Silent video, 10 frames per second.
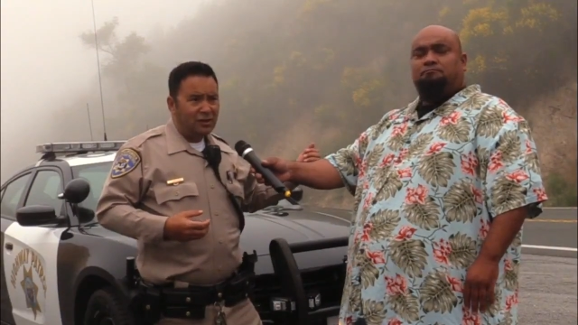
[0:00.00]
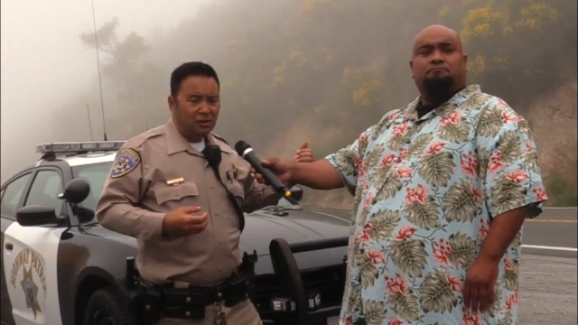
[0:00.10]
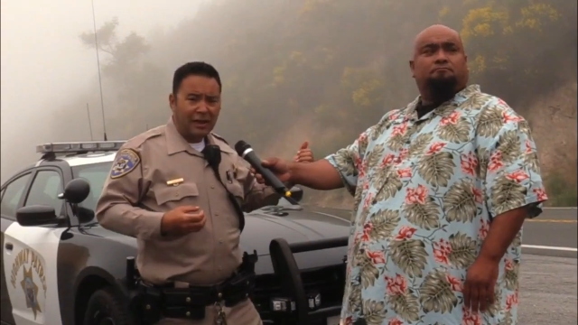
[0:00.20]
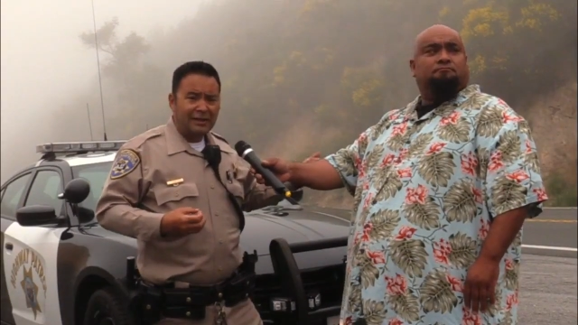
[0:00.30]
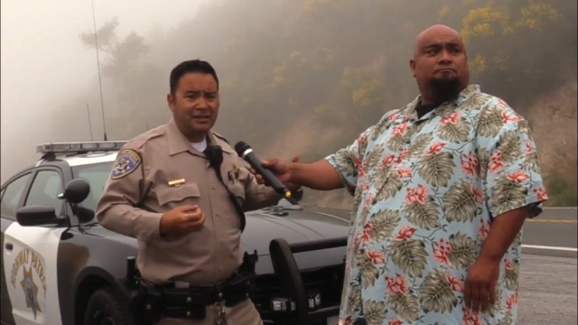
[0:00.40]

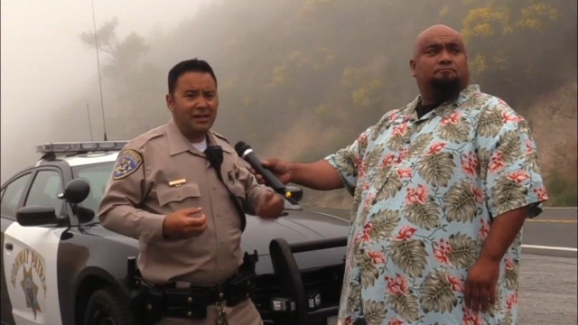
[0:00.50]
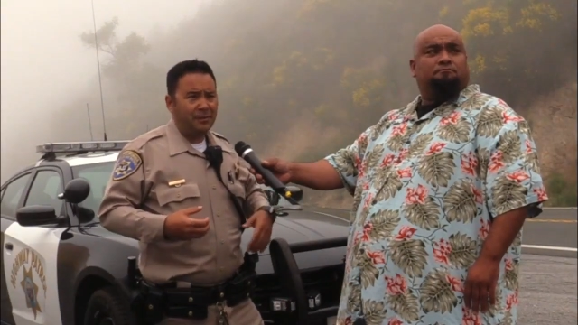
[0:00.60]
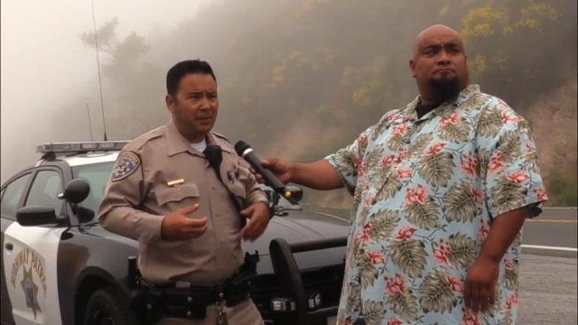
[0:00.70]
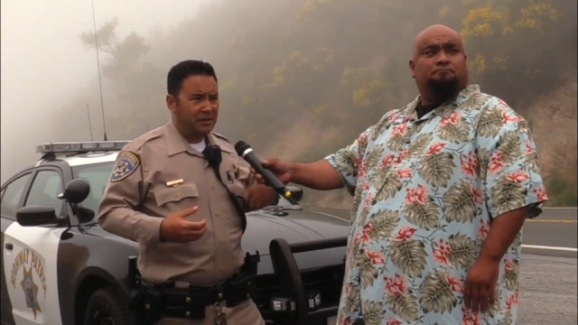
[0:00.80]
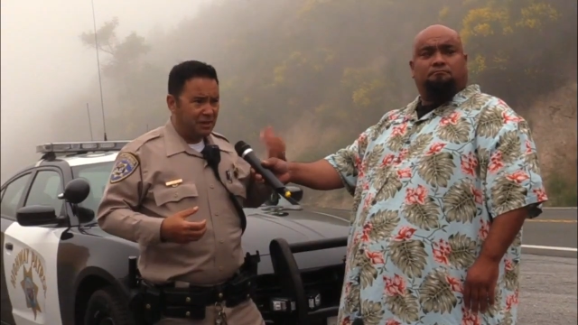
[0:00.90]
Speaker 1: could get
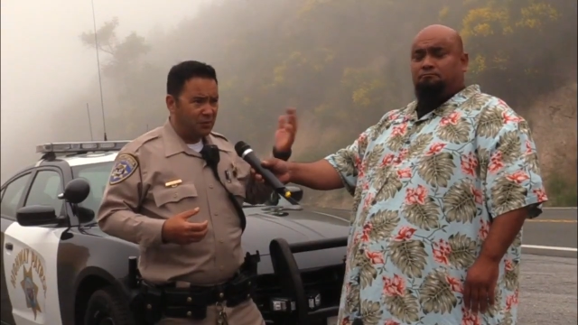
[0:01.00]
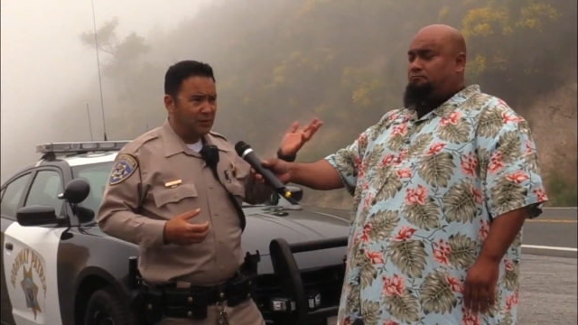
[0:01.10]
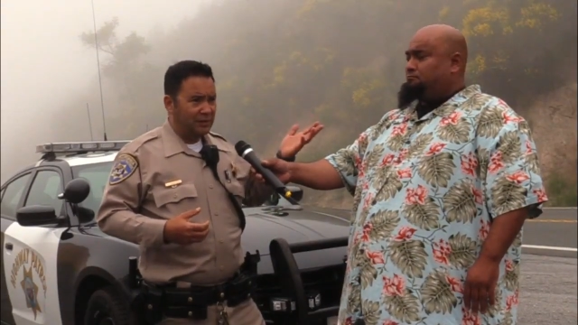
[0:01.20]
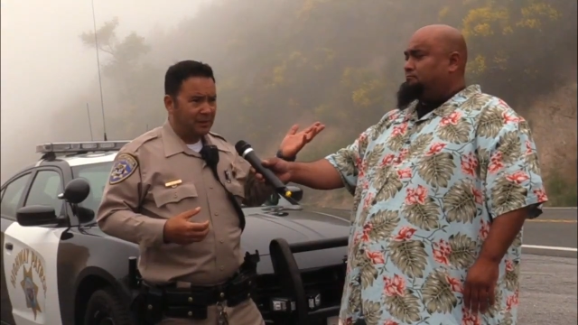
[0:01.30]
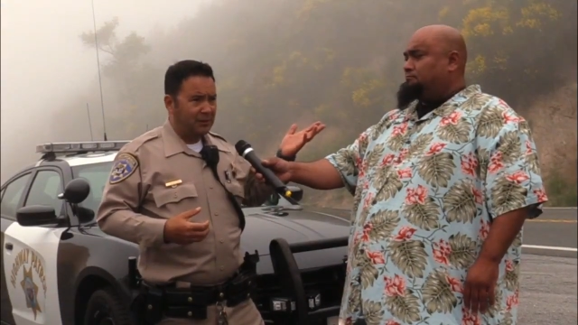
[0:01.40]
slippery just
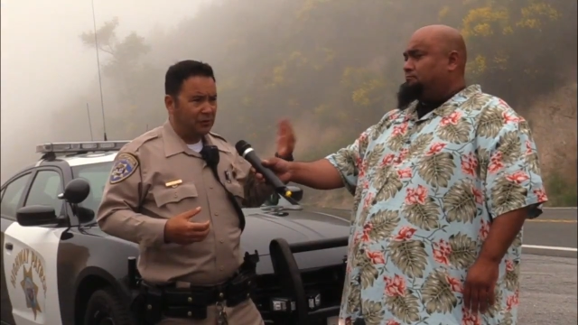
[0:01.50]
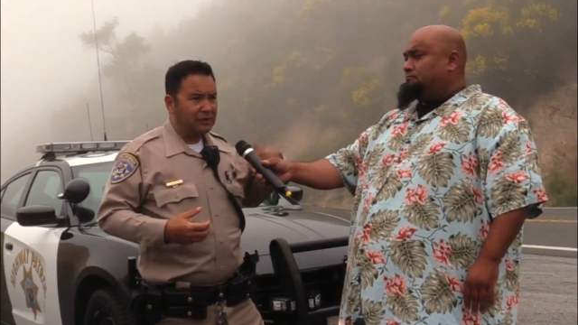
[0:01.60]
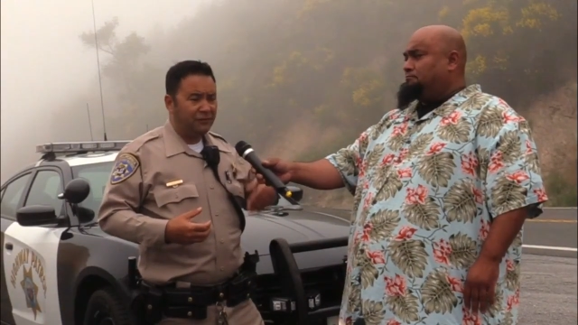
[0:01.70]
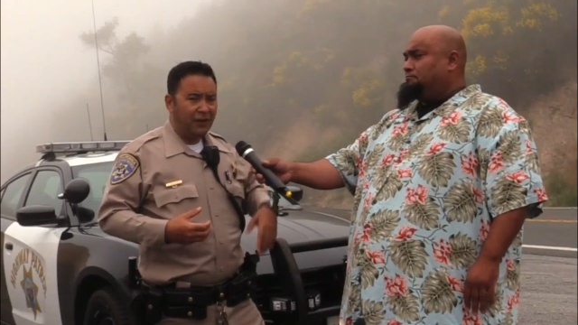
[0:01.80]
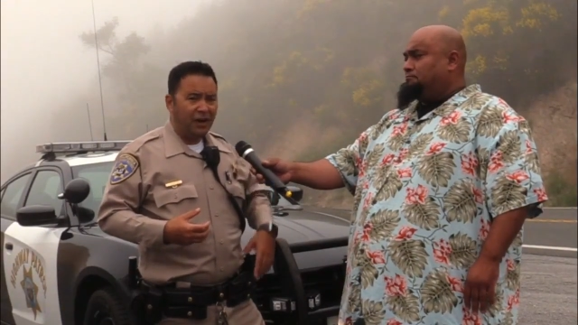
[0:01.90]
with the with
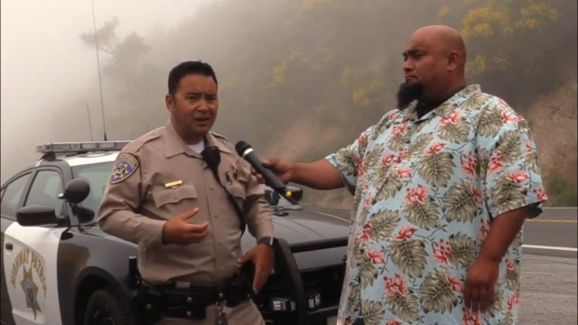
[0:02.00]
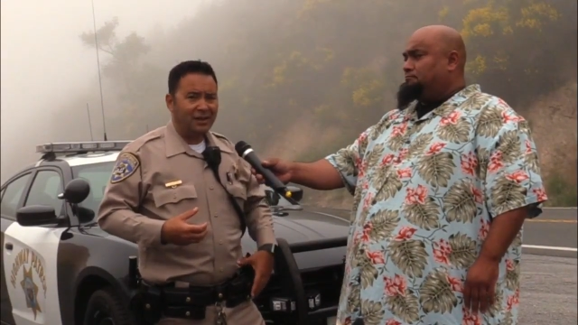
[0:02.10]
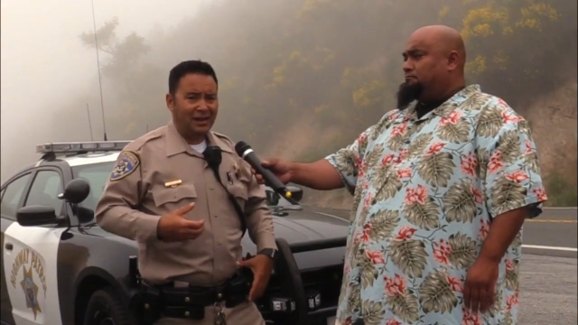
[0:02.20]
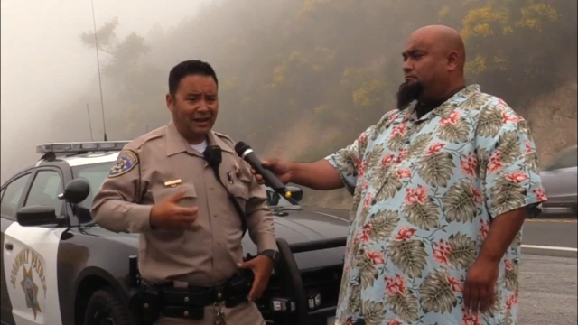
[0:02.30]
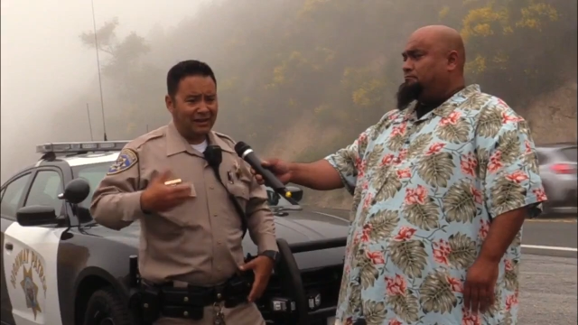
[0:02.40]
the fog,
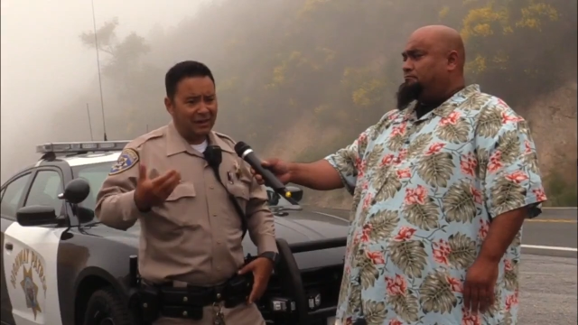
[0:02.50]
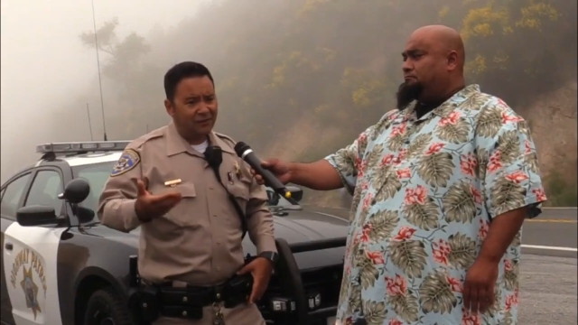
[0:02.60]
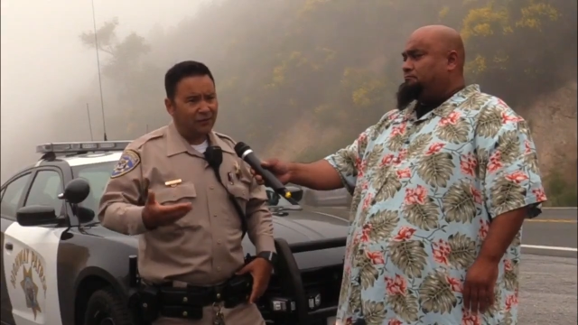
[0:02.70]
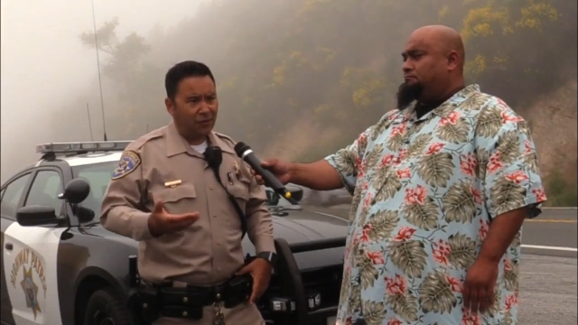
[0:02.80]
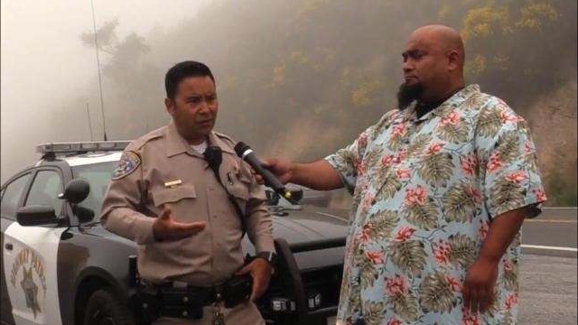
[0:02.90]
and
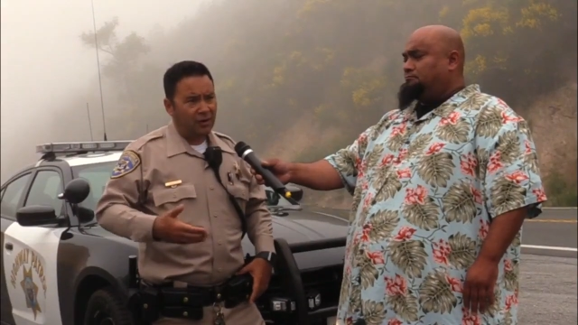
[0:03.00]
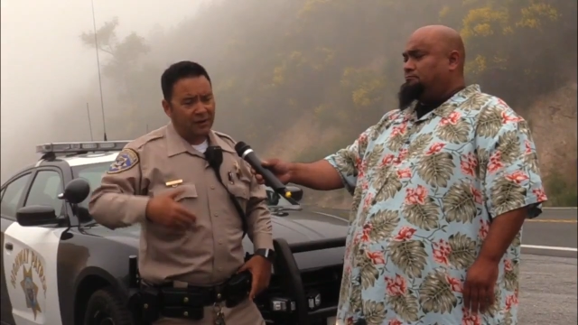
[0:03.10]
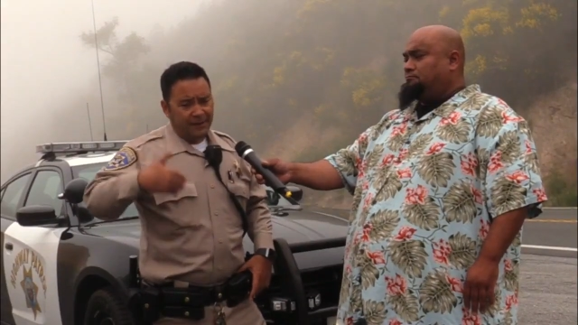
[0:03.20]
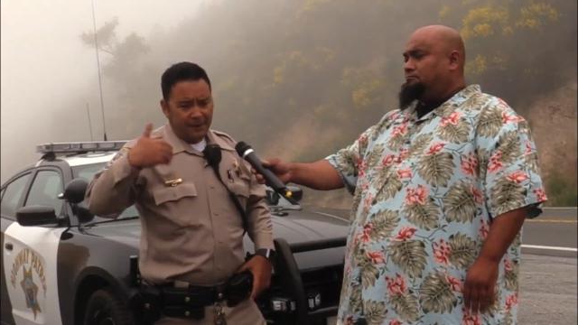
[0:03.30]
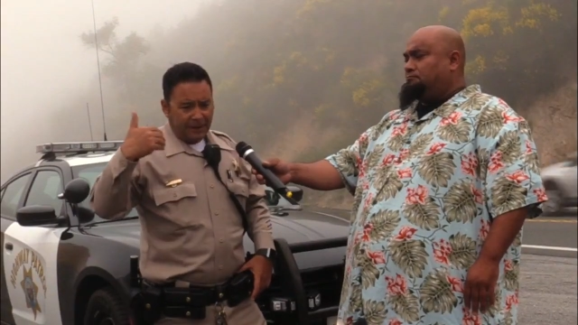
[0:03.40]
therefore
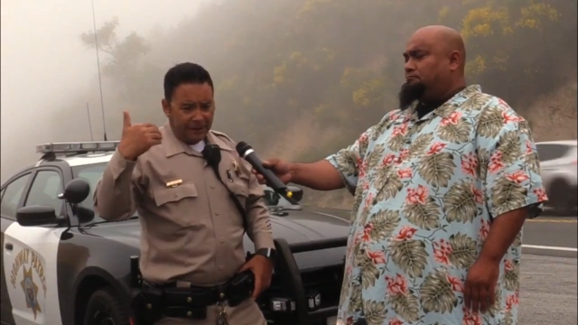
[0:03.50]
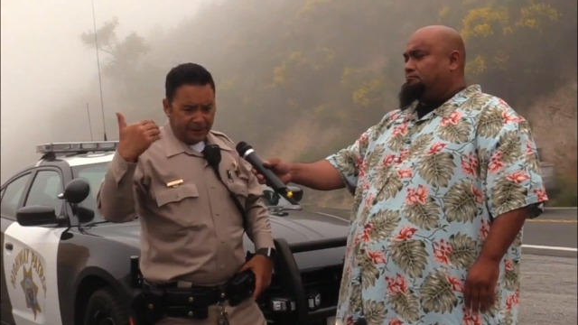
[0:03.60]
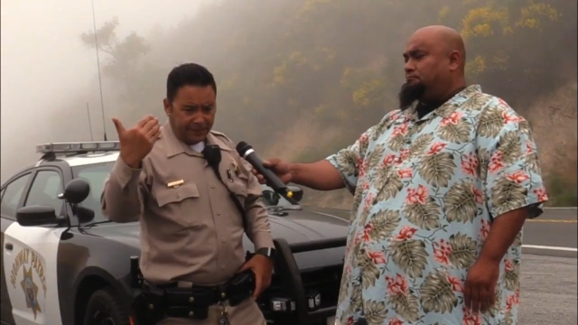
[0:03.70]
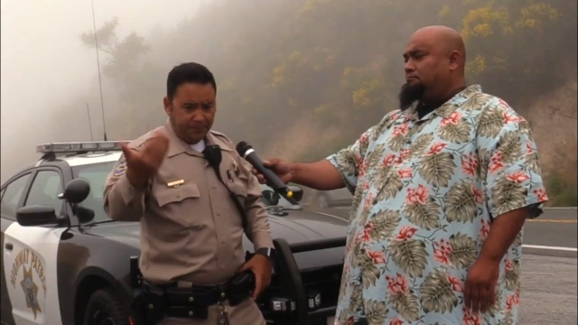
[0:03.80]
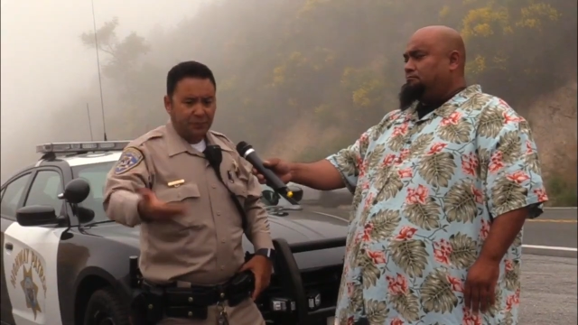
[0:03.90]

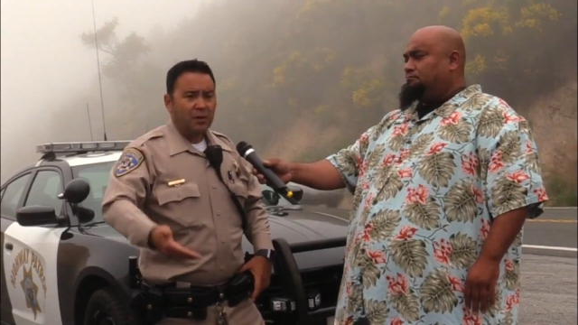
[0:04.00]
um,